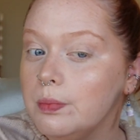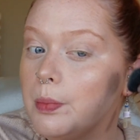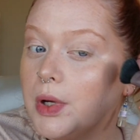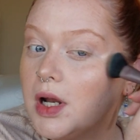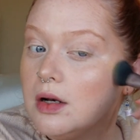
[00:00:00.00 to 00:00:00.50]

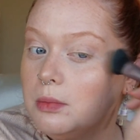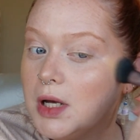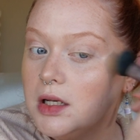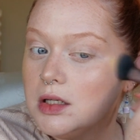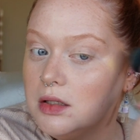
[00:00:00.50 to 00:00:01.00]
but I don't
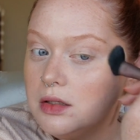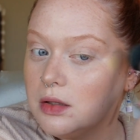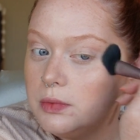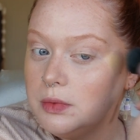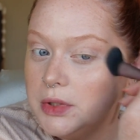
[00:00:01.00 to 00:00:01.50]
mind it,
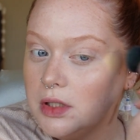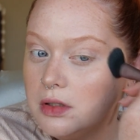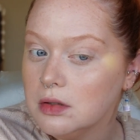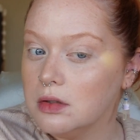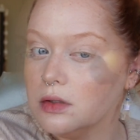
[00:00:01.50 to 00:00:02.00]
not one bit.
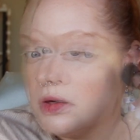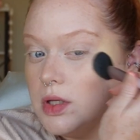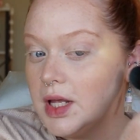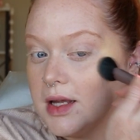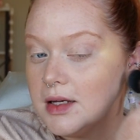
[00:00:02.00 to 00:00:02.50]
So,
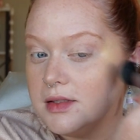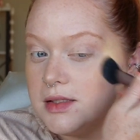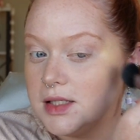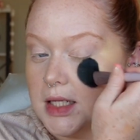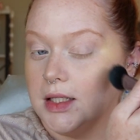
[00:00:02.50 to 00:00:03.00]
like I
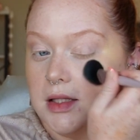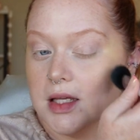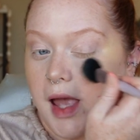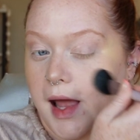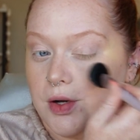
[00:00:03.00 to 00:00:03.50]
said, the
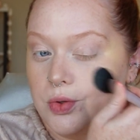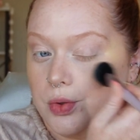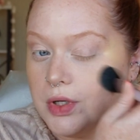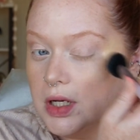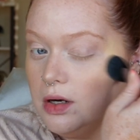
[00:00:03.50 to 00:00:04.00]

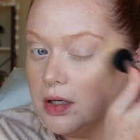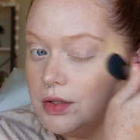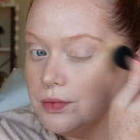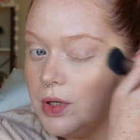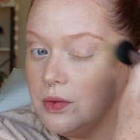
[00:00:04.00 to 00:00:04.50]
category on
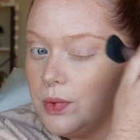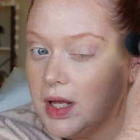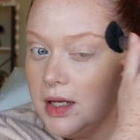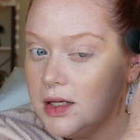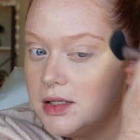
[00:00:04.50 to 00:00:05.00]
the
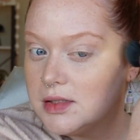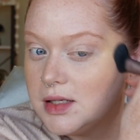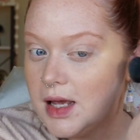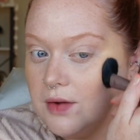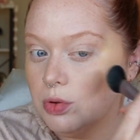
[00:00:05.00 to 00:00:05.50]
runway is
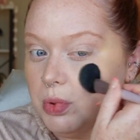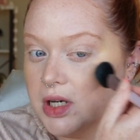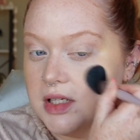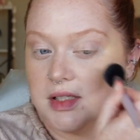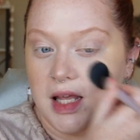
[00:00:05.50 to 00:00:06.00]

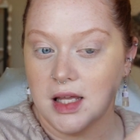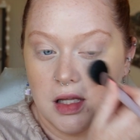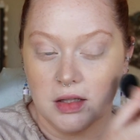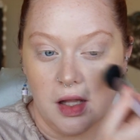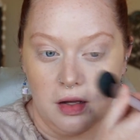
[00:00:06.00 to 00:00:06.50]
Everybody Say
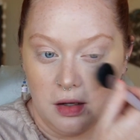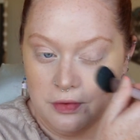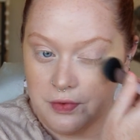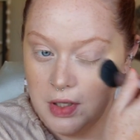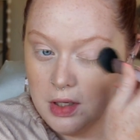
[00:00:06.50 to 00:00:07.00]

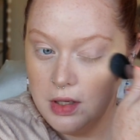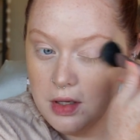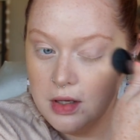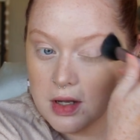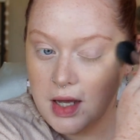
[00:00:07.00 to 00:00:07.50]
Glove,
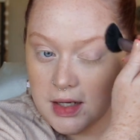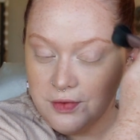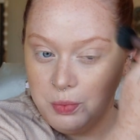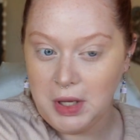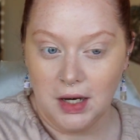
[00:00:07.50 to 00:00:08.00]
kind of
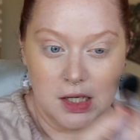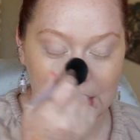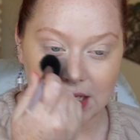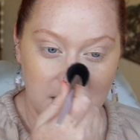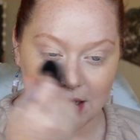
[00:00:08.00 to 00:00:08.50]
a
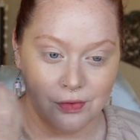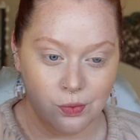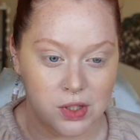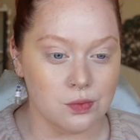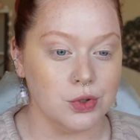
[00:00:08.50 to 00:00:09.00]
parody of
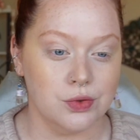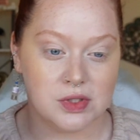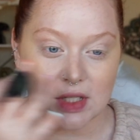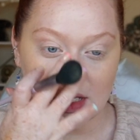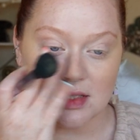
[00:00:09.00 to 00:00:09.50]
when Ru
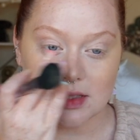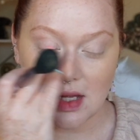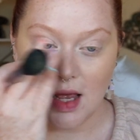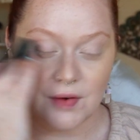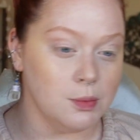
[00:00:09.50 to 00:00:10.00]
says
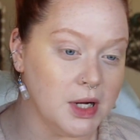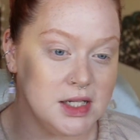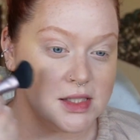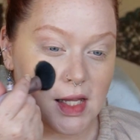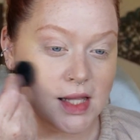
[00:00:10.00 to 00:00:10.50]
Everybody
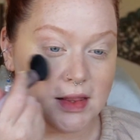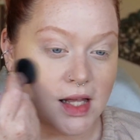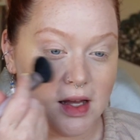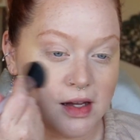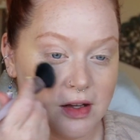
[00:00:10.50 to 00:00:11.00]
Say
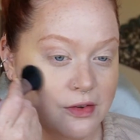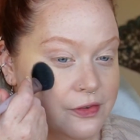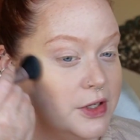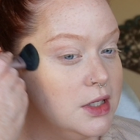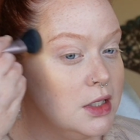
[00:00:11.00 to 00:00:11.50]

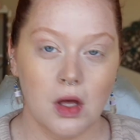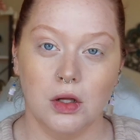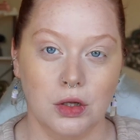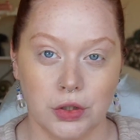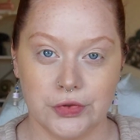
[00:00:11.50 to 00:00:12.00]
Love.
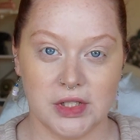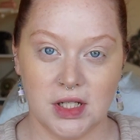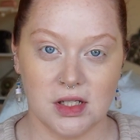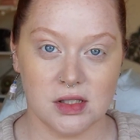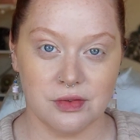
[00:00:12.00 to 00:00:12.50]
Lucy
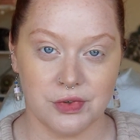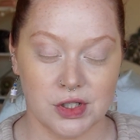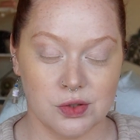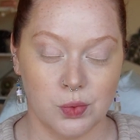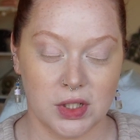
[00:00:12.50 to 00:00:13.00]
is the
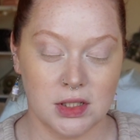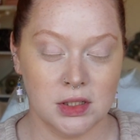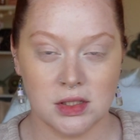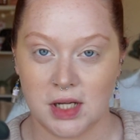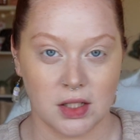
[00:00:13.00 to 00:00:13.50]
first one
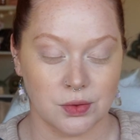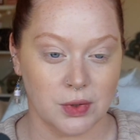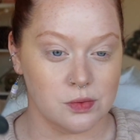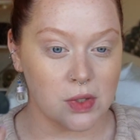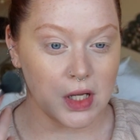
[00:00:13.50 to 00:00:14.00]
down the
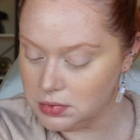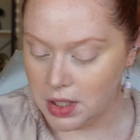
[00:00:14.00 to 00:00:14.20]
runway.